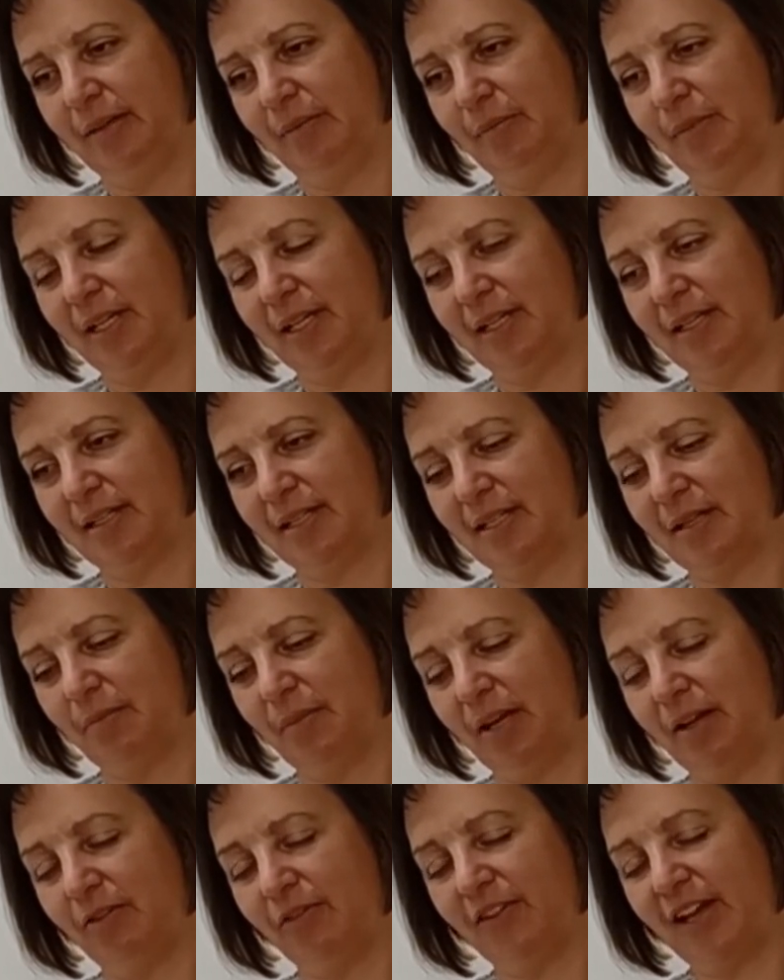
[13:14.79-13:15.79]
because the
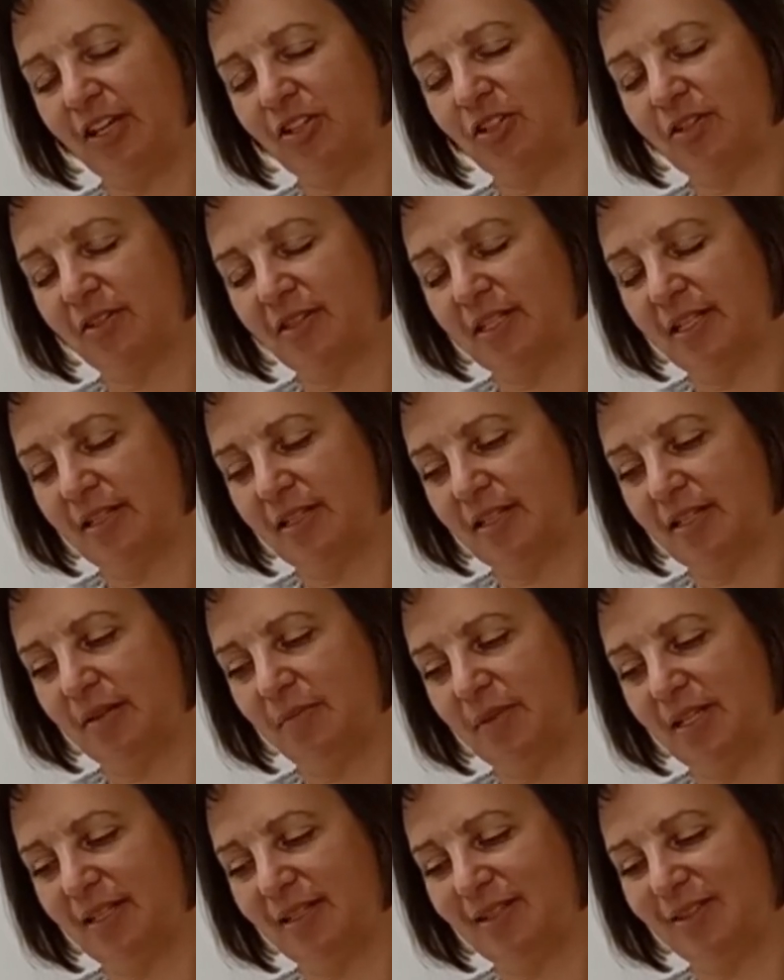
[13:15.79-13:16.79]
myofascial
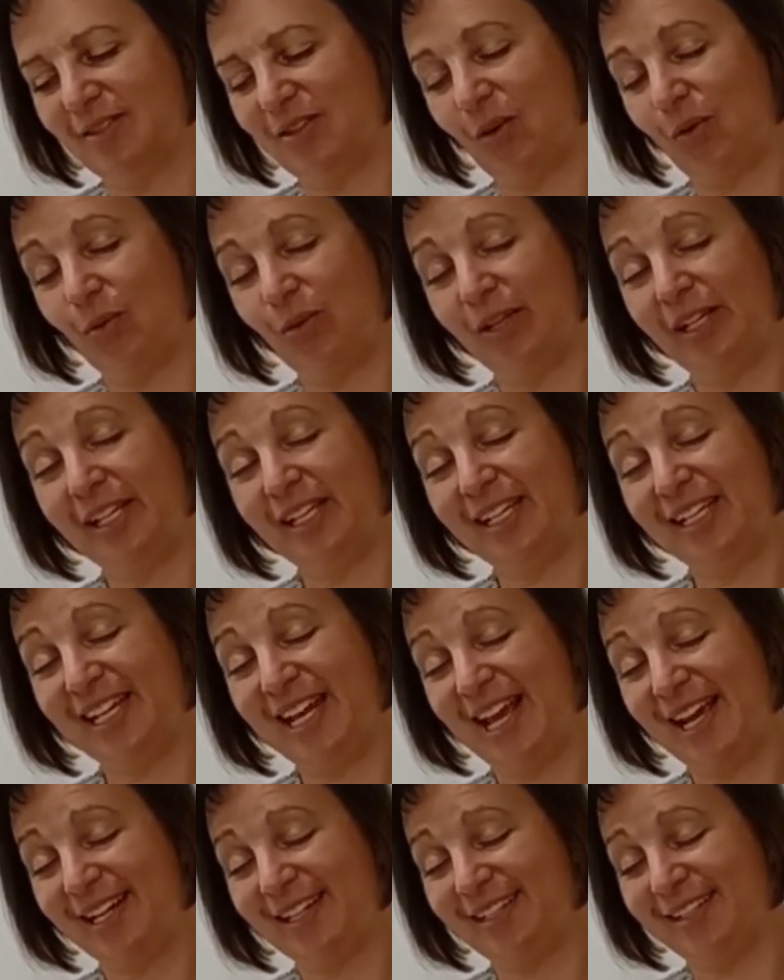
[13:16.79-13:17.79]
system is totally
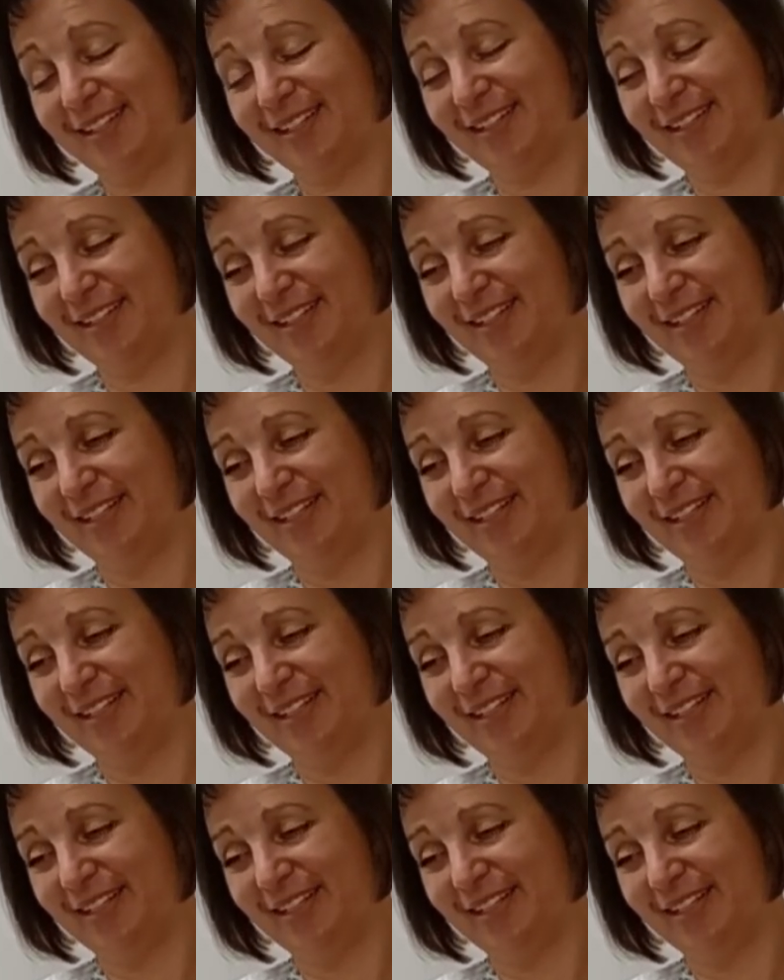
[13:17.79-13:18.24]
connected,